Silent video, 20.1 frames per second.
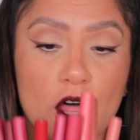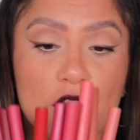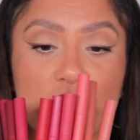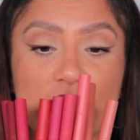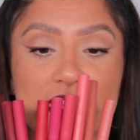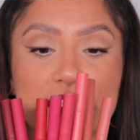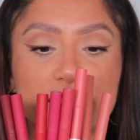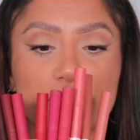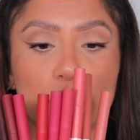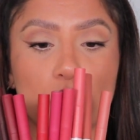all
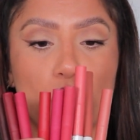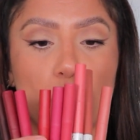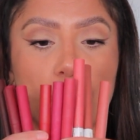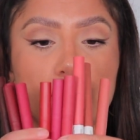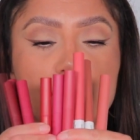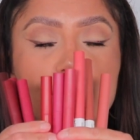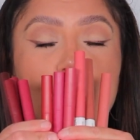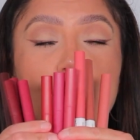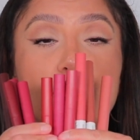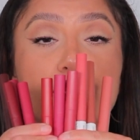these
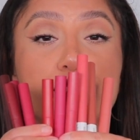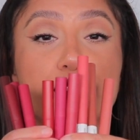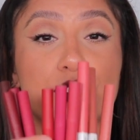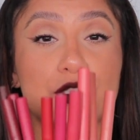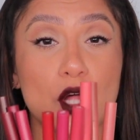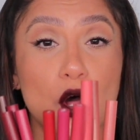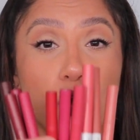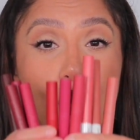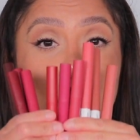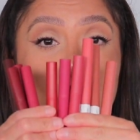tones are
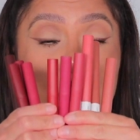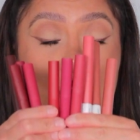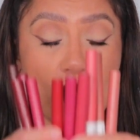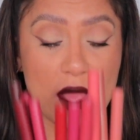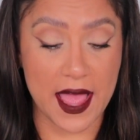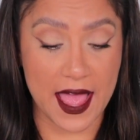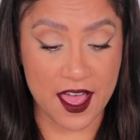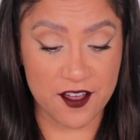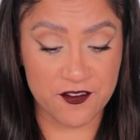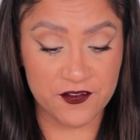
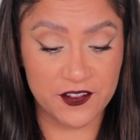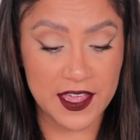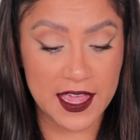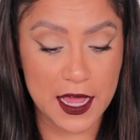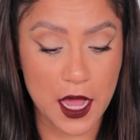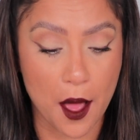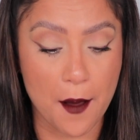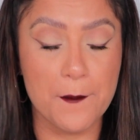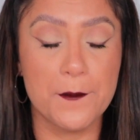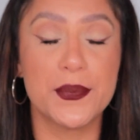so
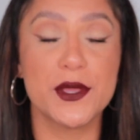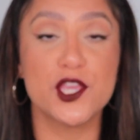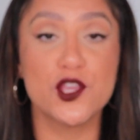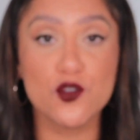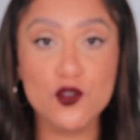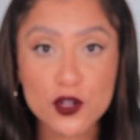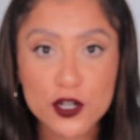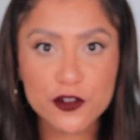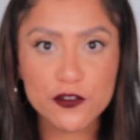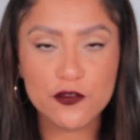effing
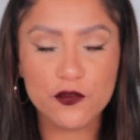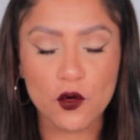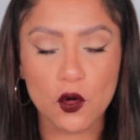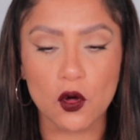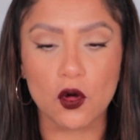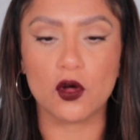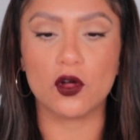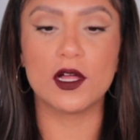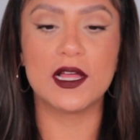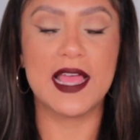
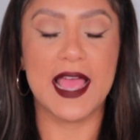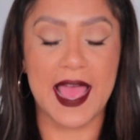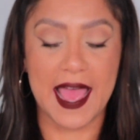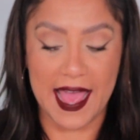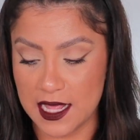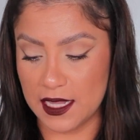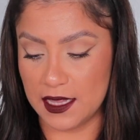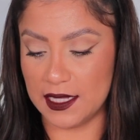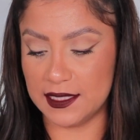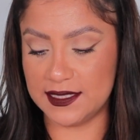beautiful.
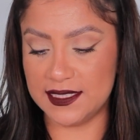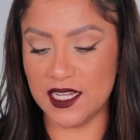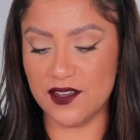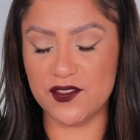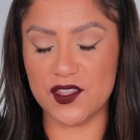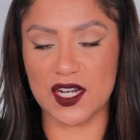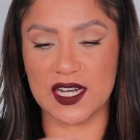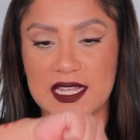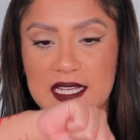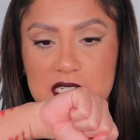Let's see
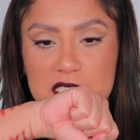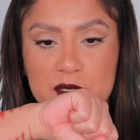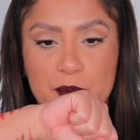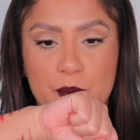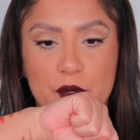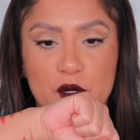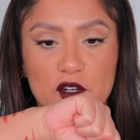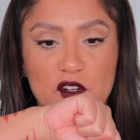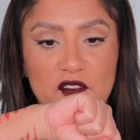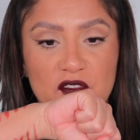if they're kiss
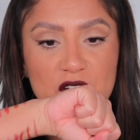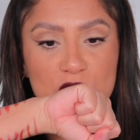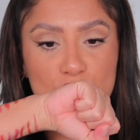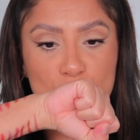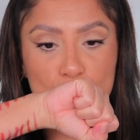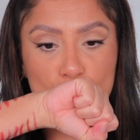proof.